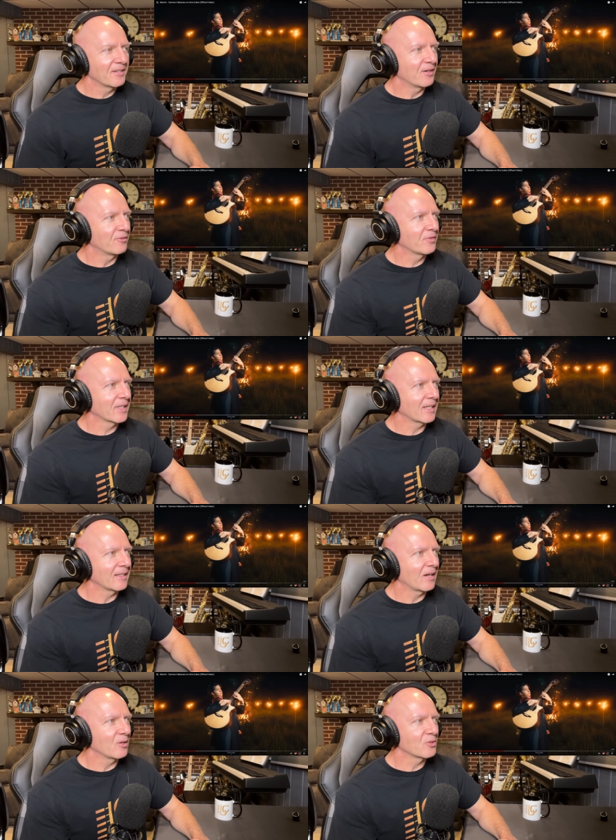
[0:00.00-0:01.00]
you know,
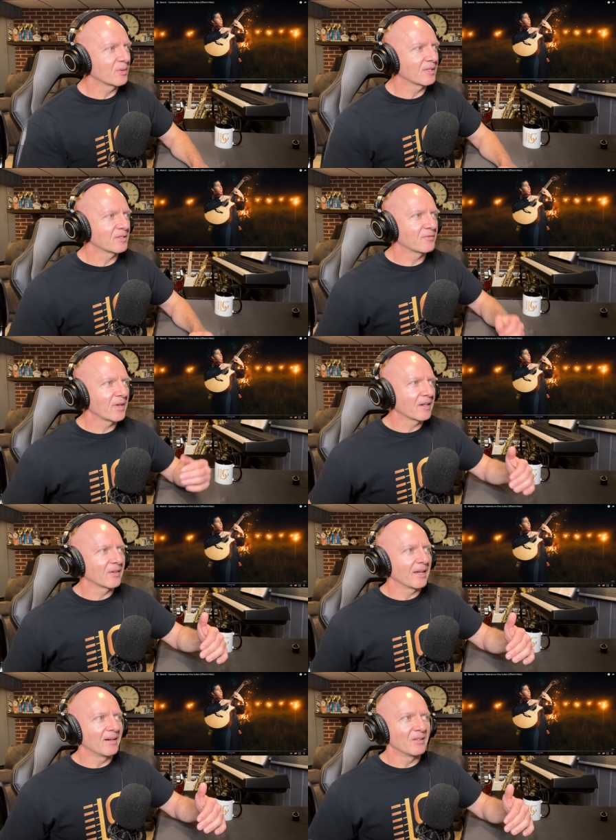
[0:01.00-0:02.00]
flicking those with his
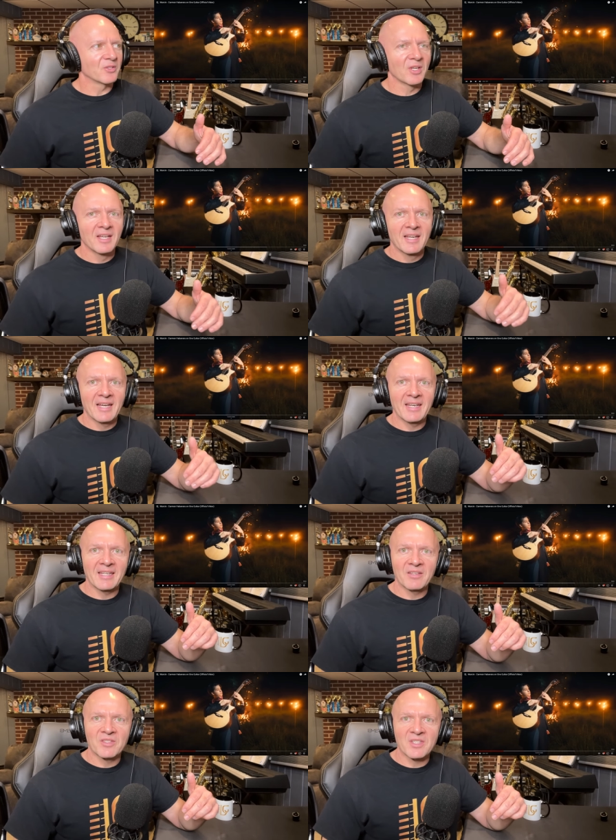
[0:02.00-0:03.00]
fingernails and
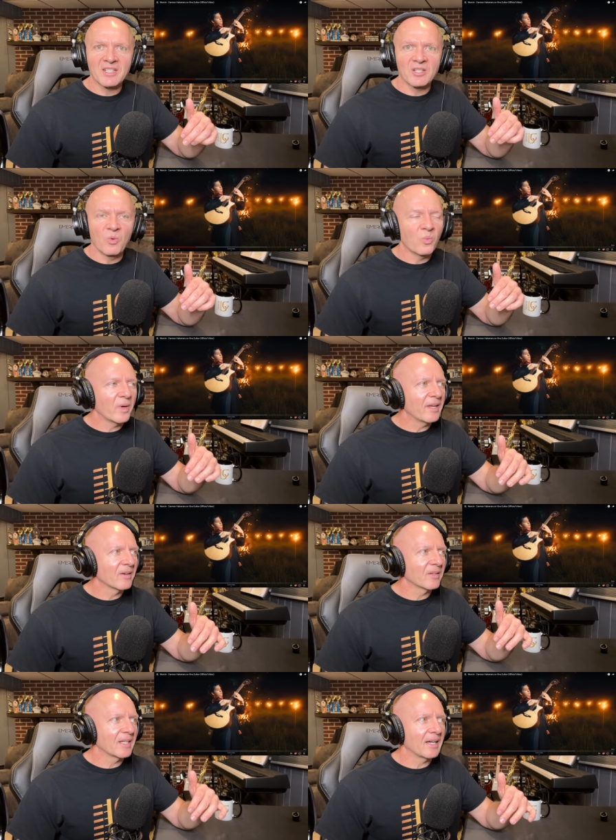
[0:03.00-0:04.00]
it gives such a
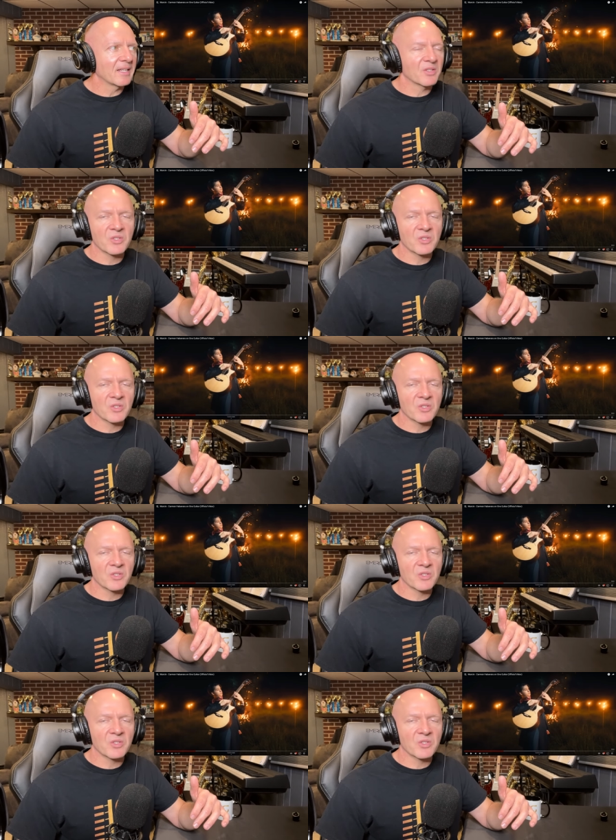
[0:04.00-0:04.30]
weird kind